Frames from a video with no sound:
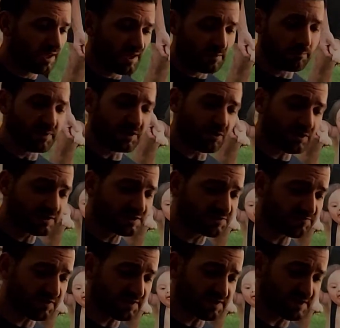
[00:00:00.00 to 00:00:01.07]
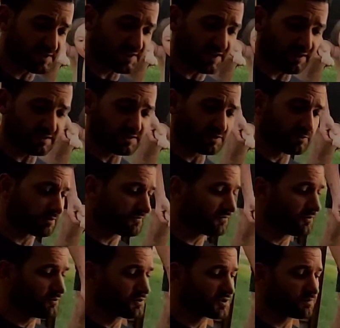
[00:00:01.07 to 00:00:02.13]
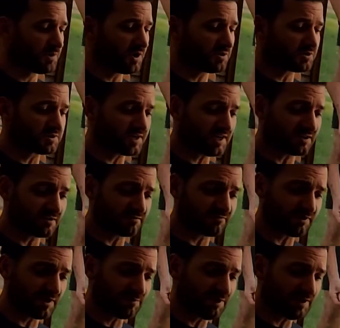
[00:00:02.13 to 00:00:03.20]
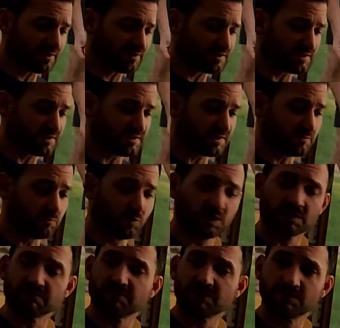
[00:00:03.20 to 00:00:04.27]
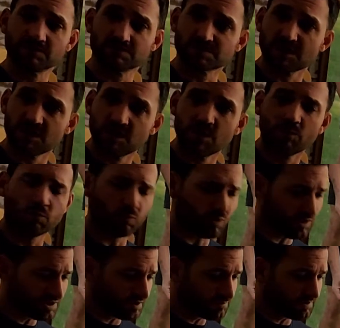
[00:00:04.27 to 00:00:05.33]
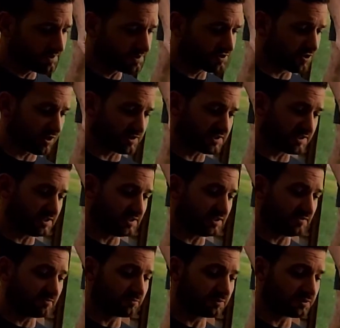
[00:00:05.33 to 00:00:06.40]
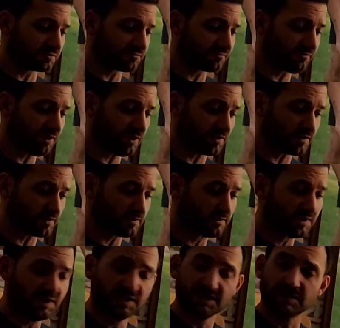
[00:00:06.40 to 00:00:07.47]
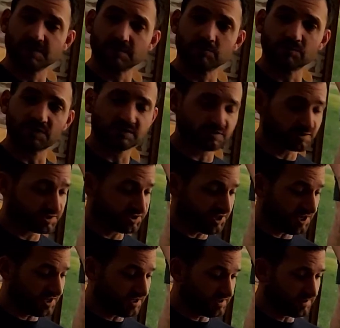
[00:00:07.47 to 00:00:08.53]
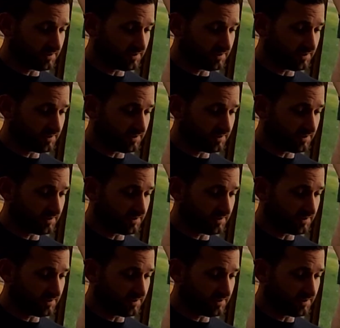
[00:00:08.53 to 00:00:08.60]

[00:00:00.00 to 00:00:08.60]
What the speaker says: Beyond Svensson's house, there were a few small scattered frame houses, and in one of those, Wanda Pentrosky lived with her father and her brother Jake.